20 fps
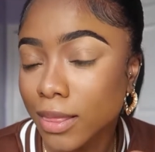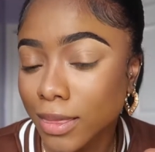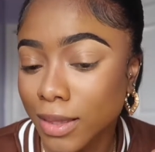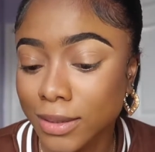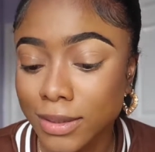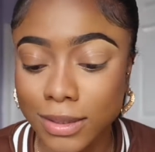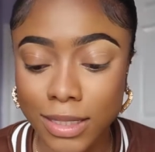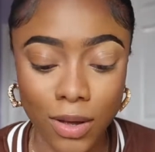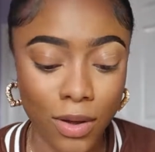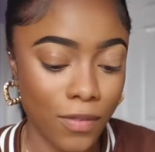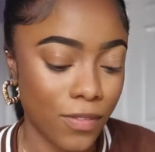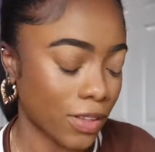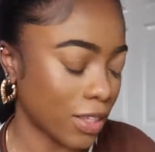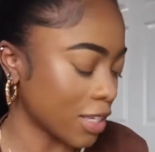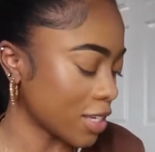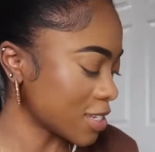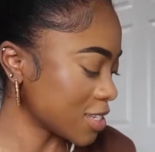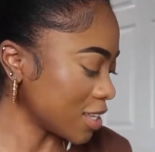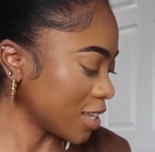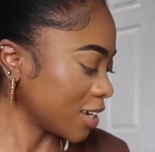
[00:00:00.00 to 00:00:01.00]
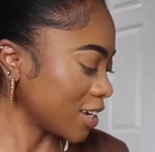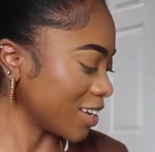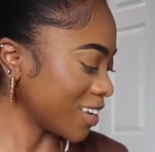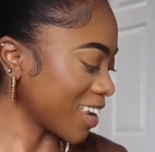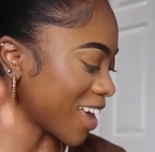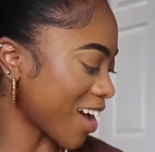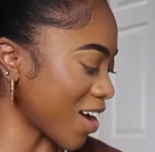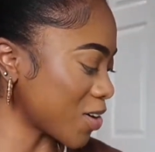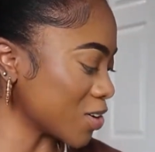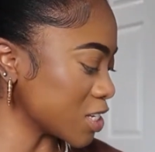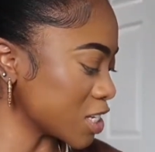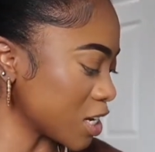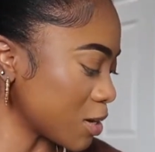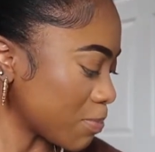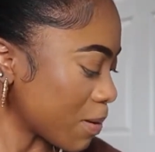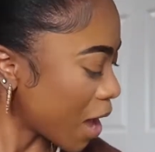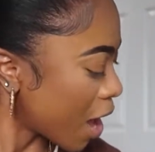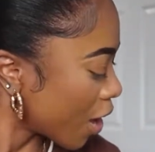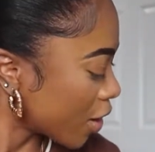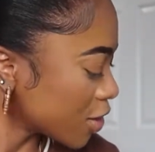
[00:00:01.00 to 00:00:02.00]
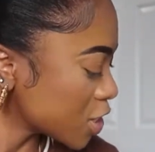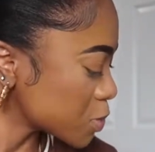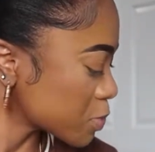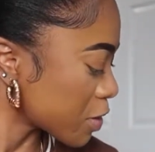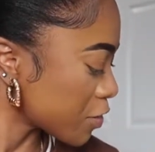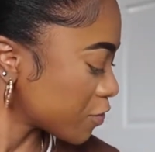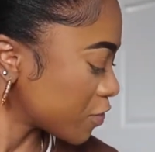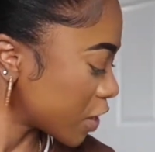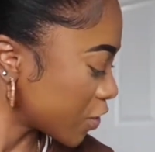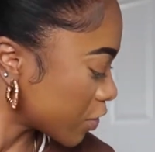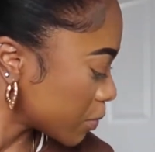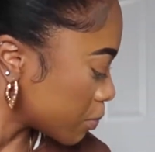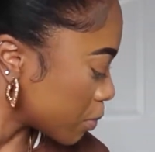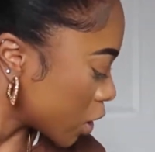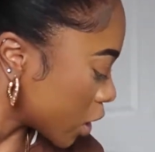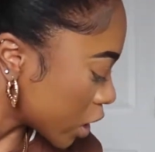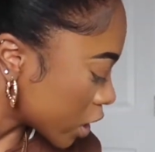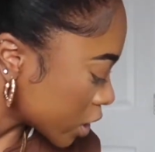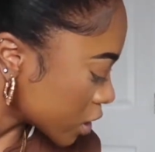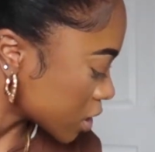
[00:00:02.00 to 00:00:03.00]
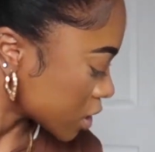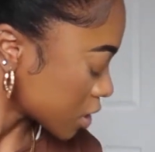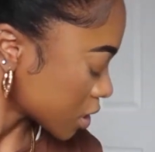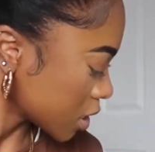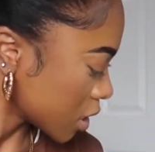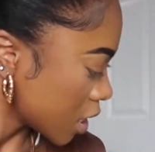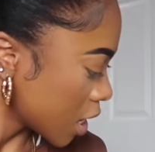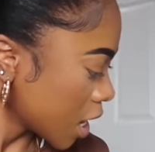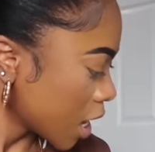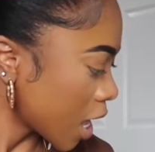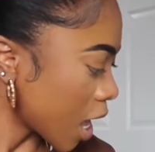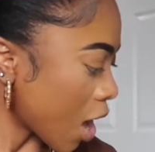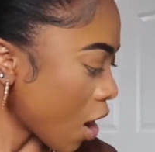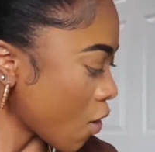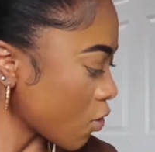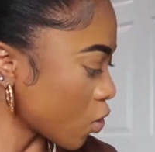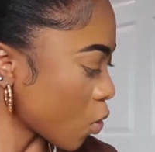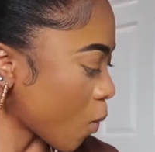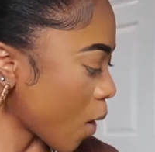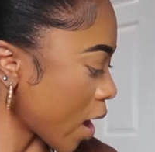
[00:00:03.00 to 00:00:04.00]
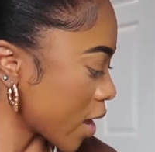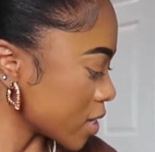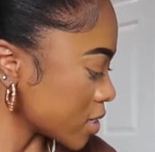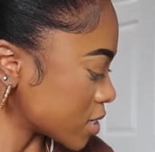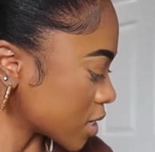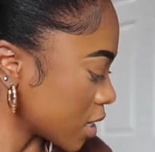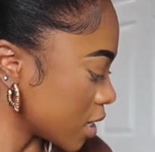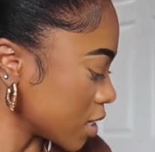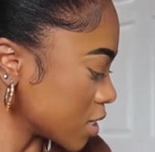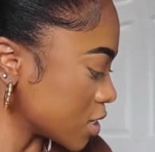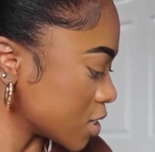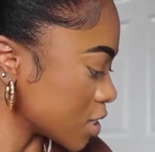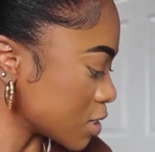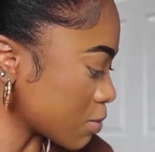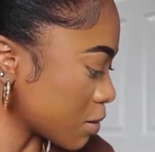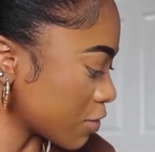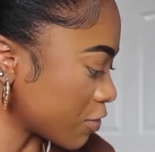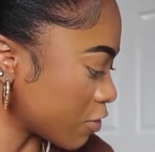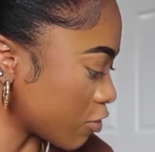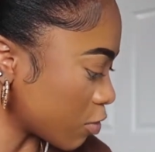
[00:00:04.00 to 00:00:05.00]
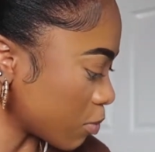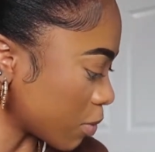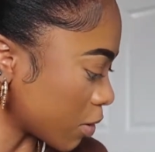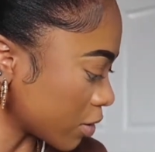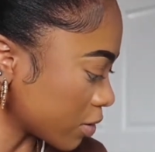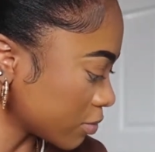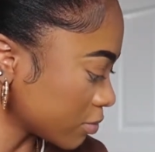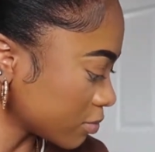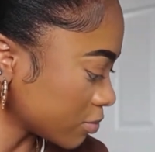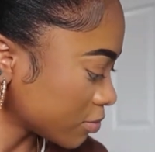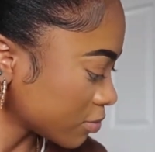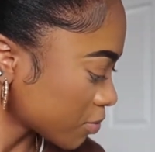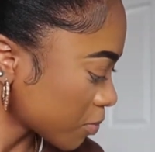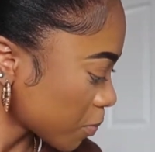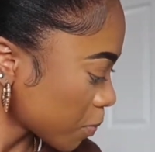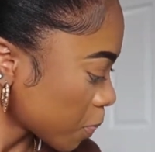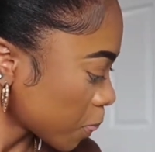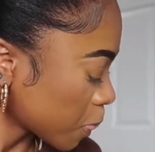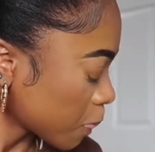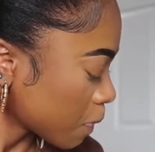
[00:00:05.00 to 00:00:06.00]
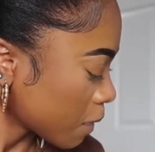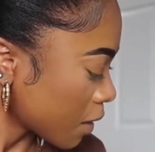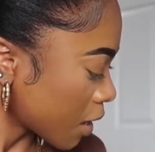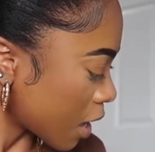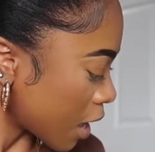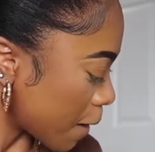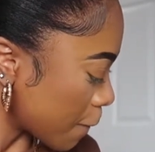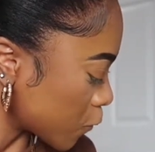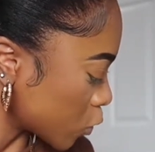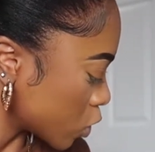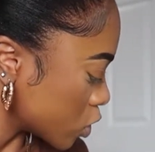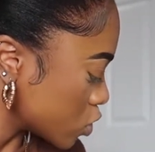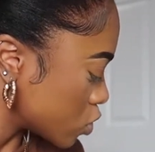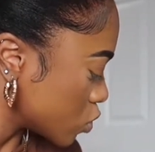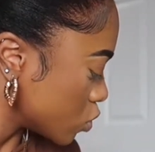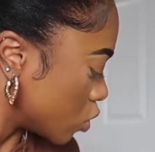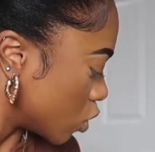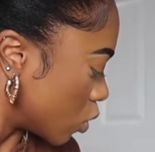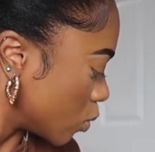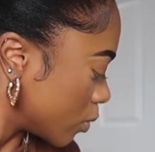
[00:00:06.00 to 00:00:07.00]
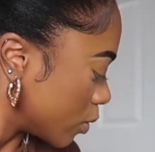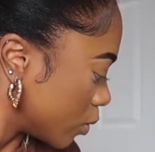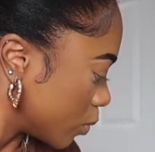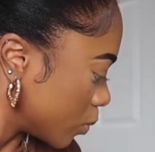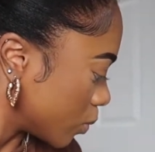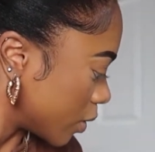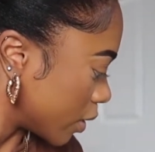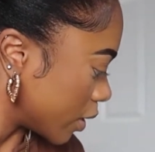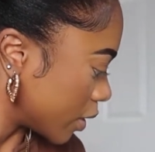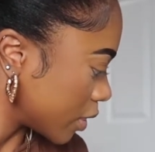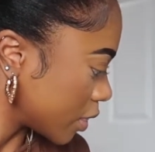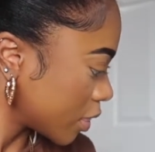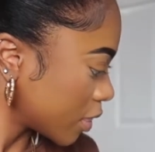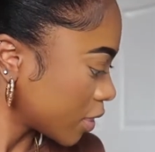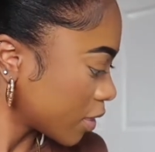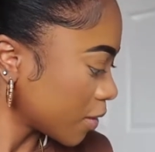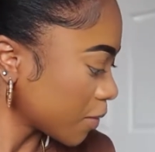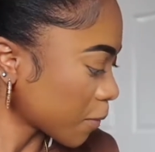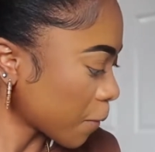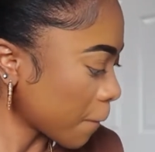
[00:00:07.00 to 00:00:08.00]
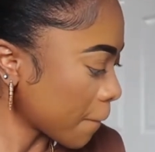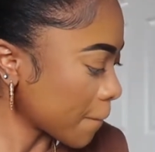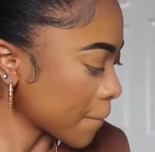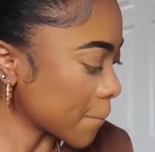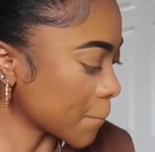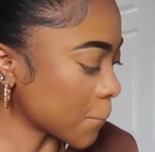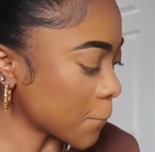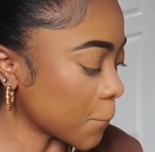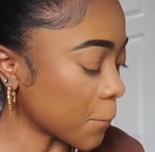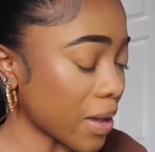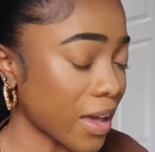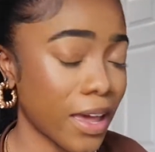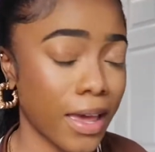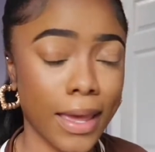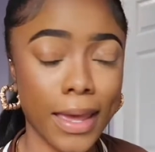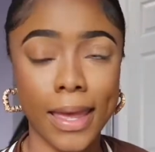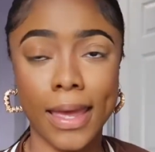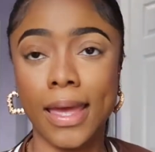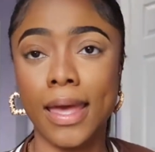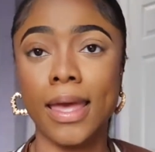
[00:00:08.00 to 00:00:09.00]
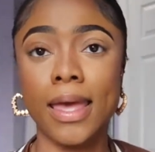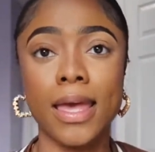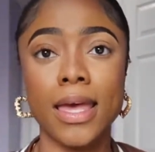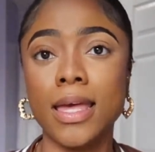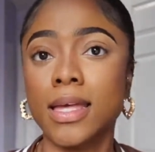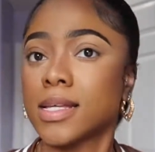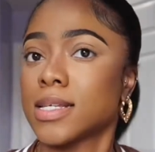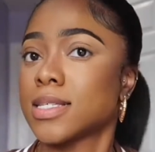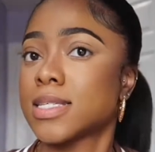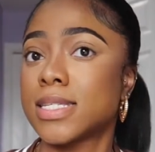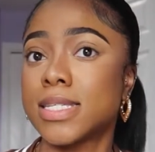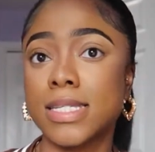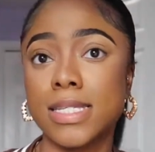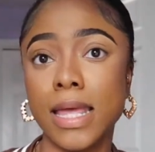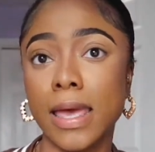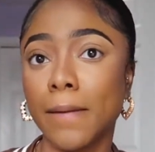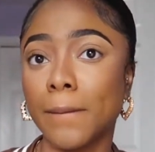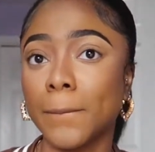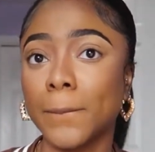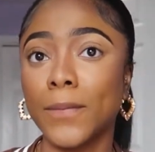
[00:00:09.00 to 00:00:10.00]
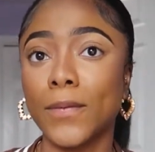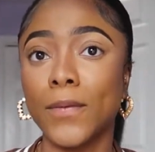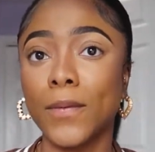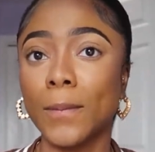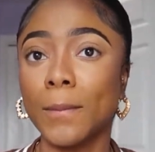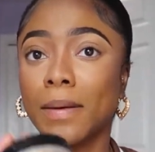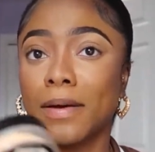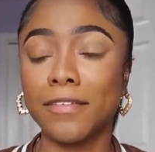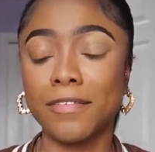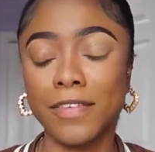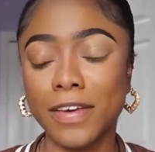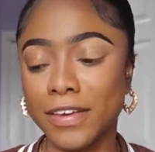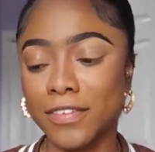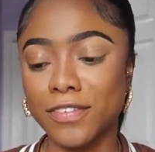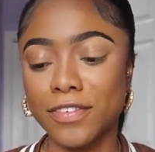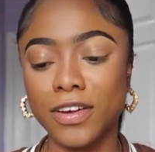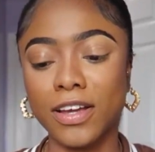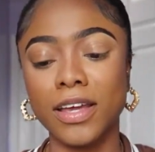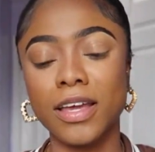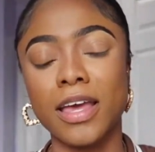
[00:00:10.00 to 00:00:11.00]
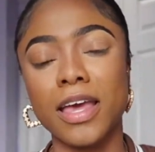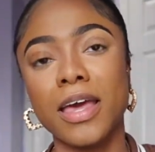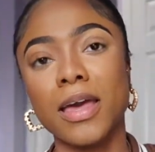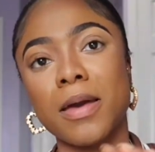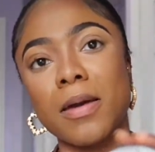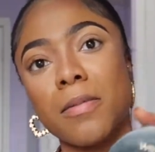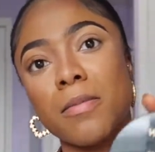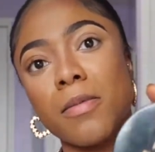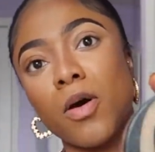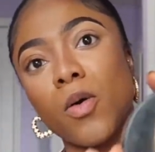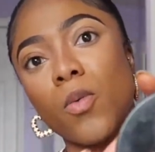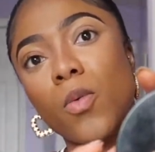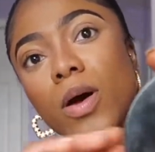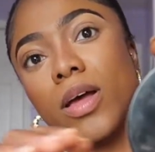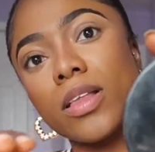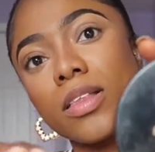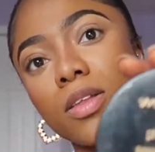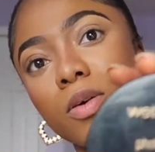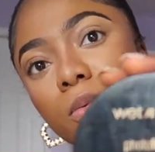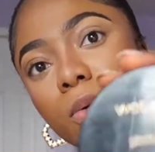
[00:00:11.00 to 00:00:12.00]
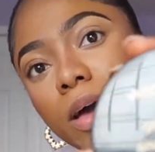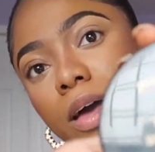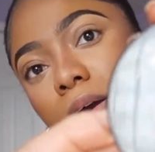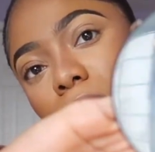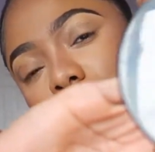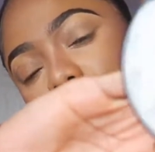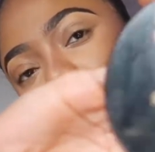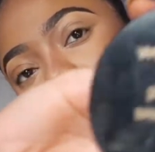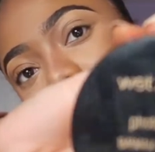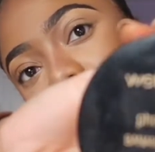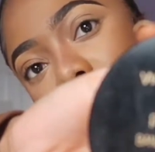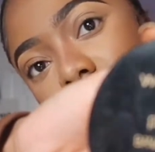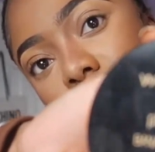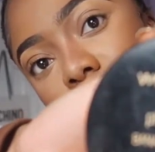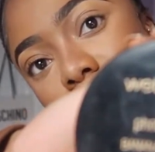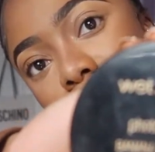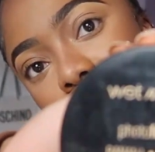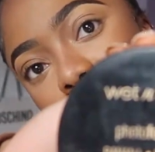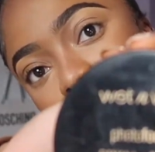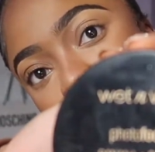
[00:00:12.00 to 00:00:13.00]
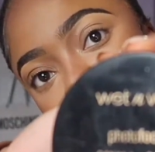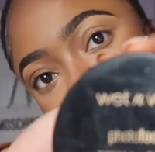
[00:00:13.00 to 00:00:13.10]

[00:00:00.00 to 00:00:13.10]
This is how everything is looking. Now to the powder is my favorite part. I don't know why, setting is just my favorite part. I'm going to go in with my staple, my favorite, the Wet n Wild